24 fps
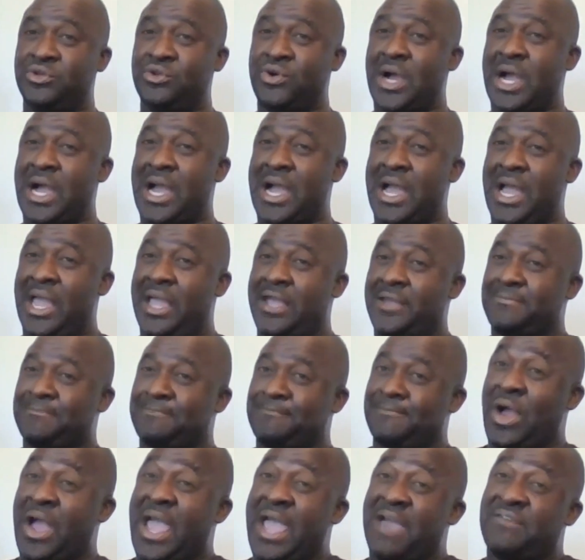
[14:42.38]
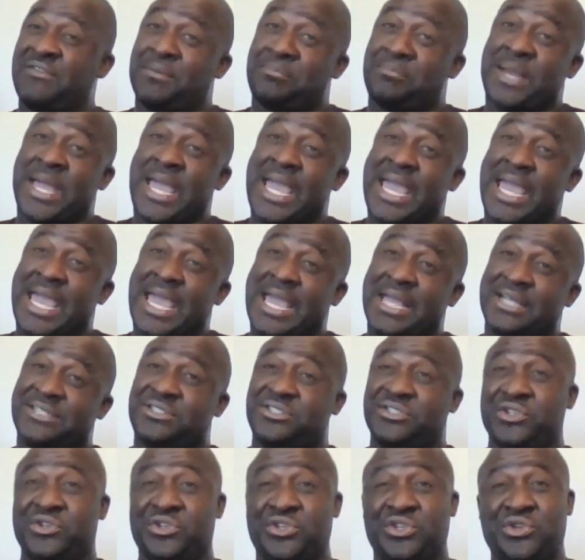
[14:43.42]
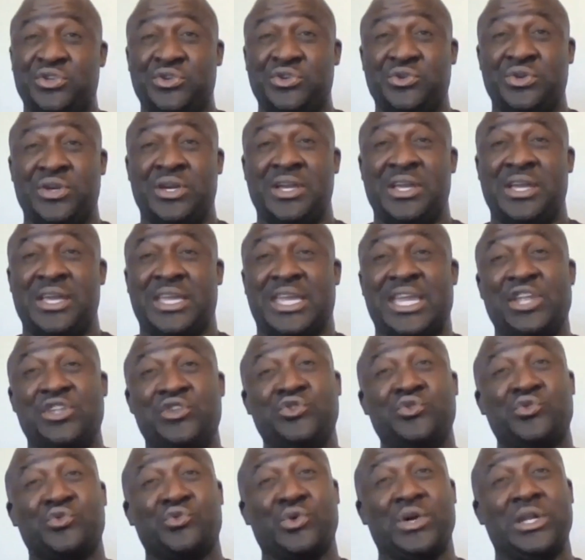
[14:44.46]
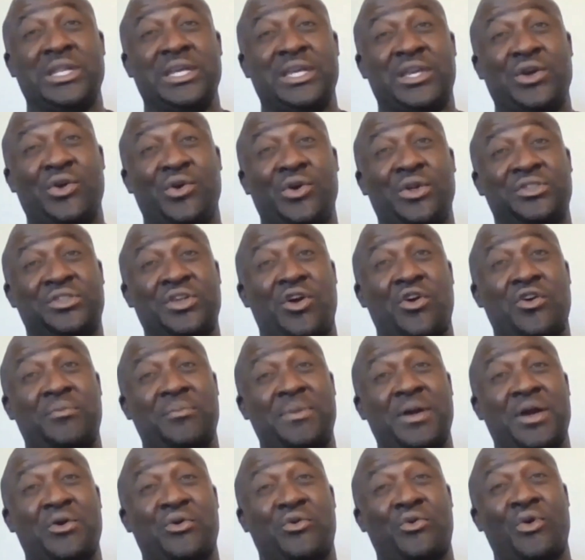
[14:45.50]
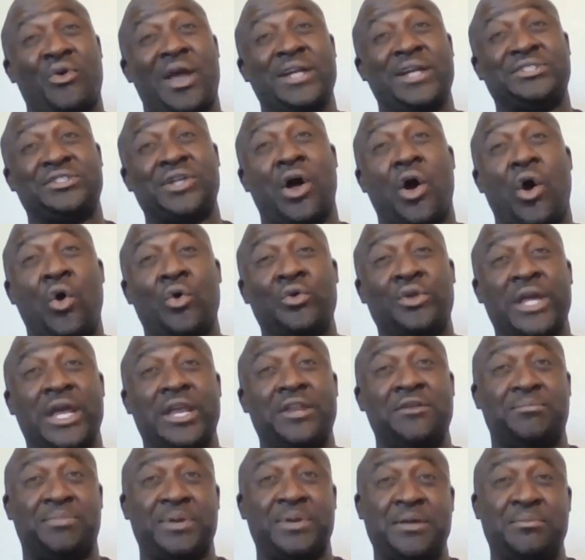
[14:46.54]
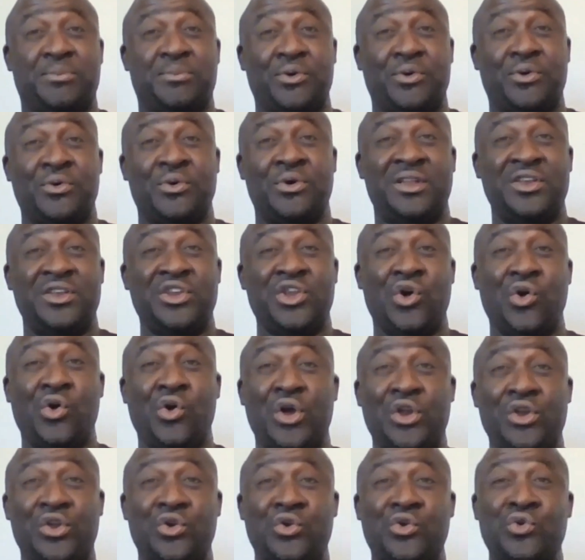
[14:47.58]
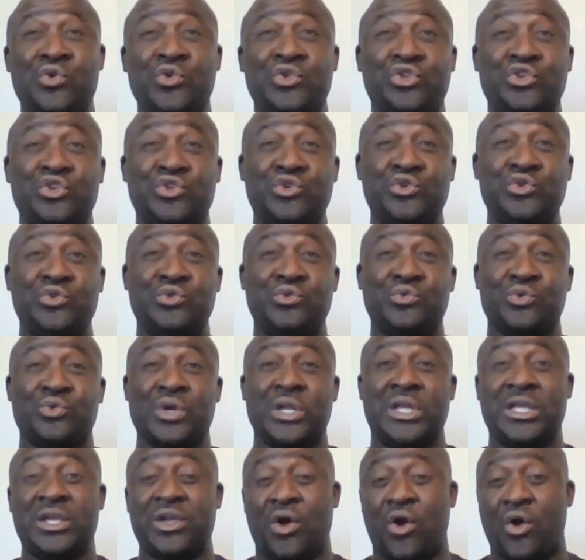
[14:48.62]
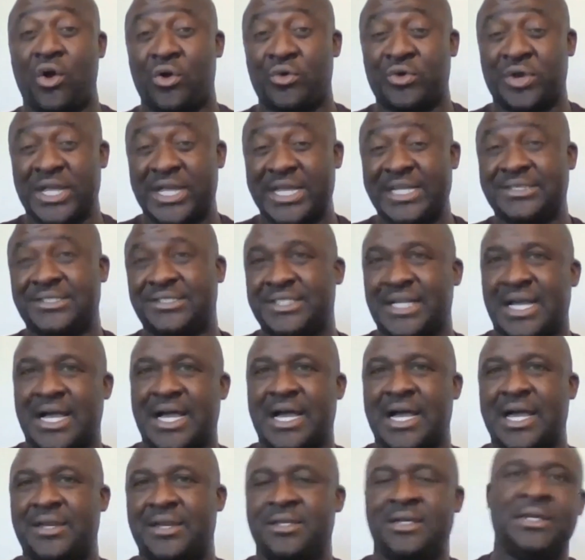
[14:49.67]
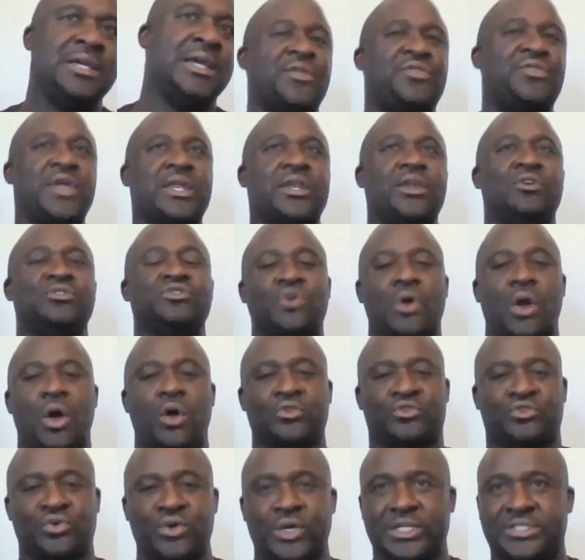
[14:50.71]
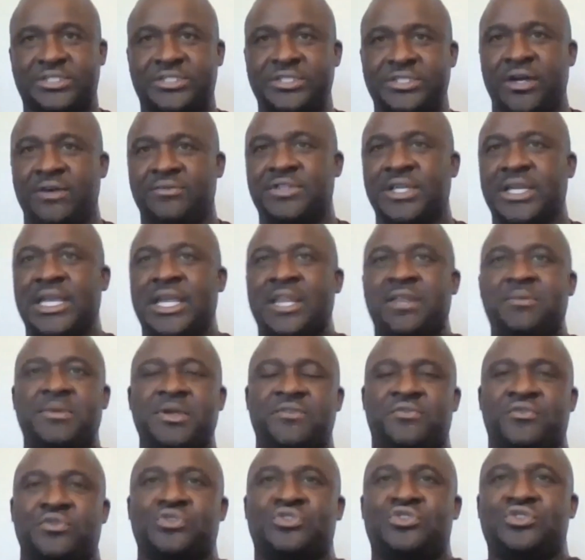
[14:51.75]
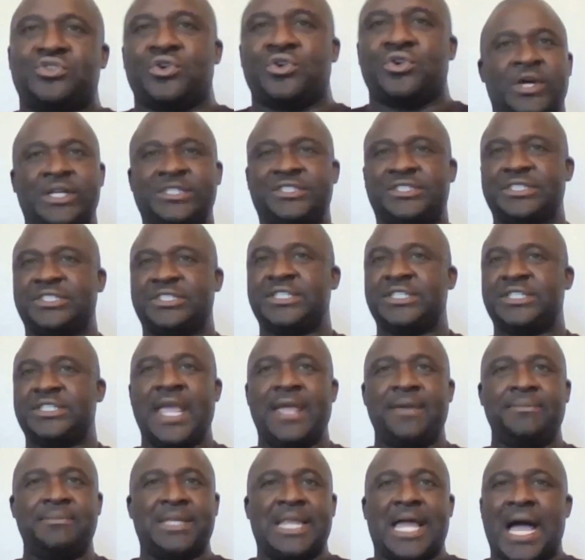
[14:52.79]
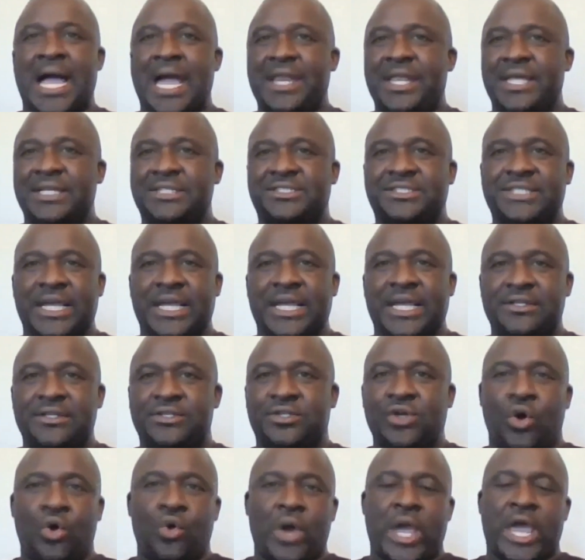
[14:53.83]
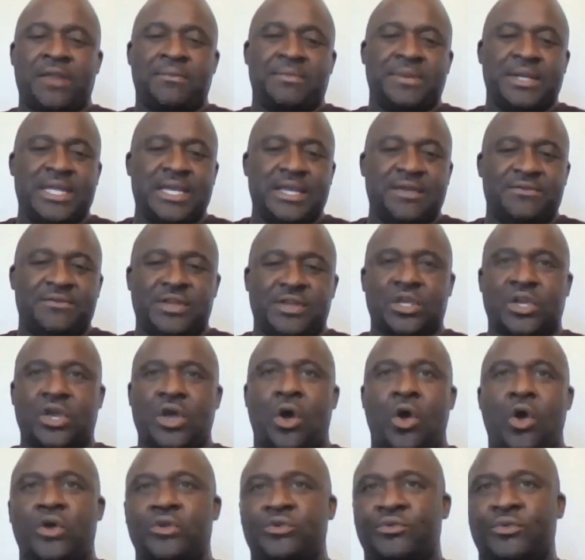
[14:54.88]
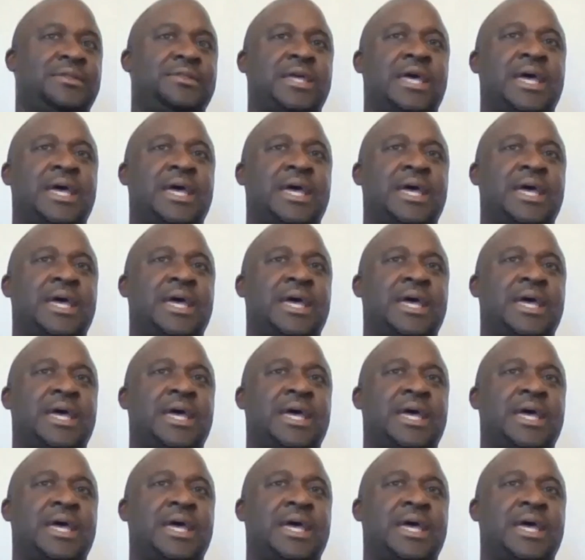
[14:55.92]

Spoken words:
I have a past? Can you really go and talk about Christ all day to people, knowing who you really are on the inside? I think those are all tricks of the enemy for sure. That's the same lie that Satan told Adam and Eve in the garden, right?